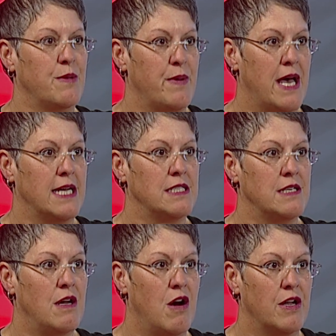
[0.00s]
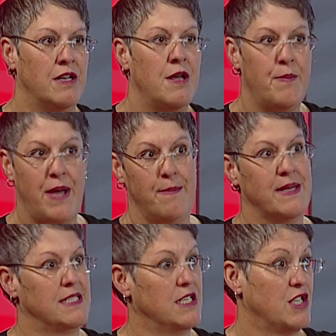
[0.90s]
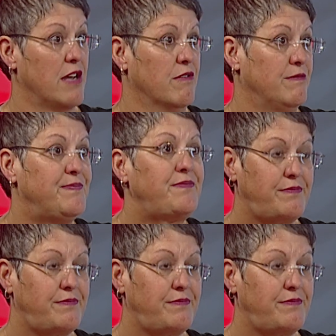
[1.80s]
impact on payments in general.